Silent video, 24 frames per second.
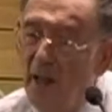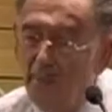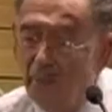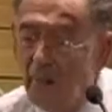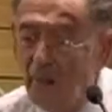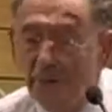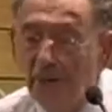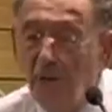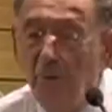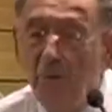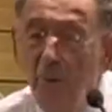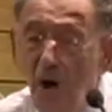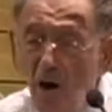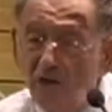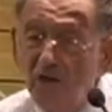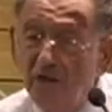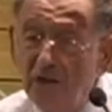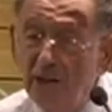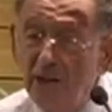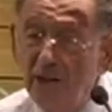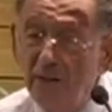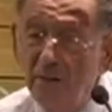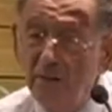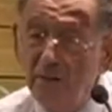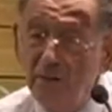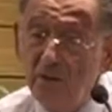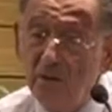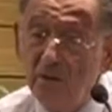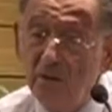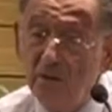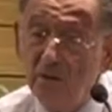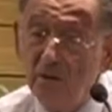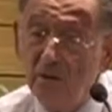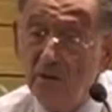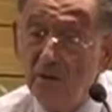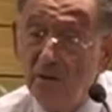But the
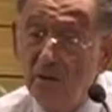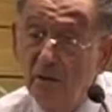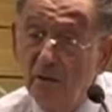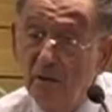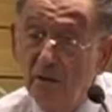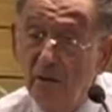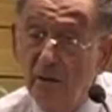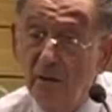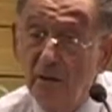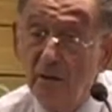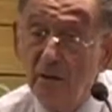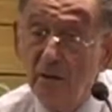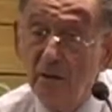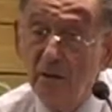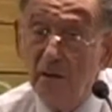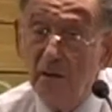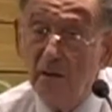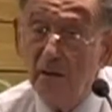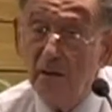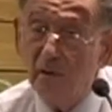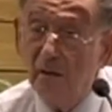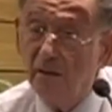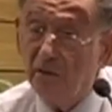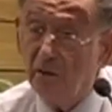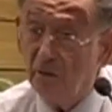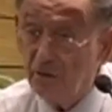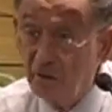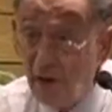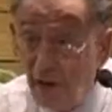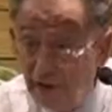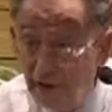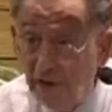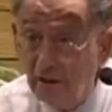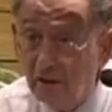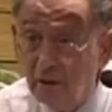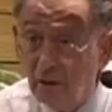Muslims, the
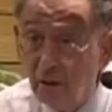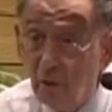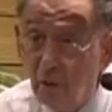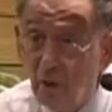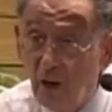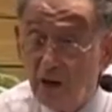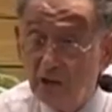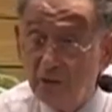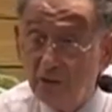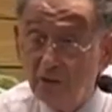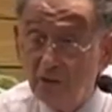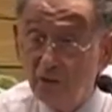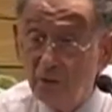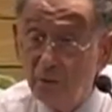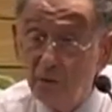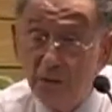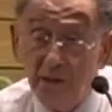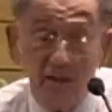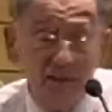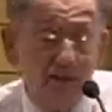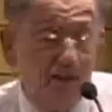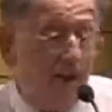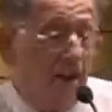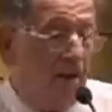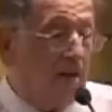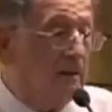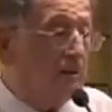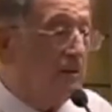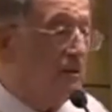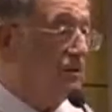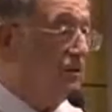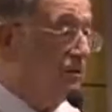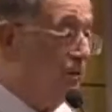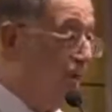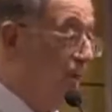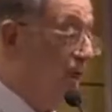radical ones, will attack
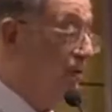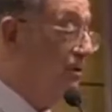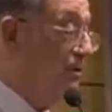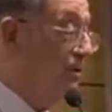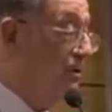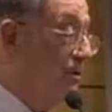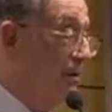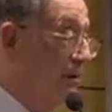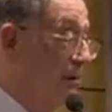the Jews.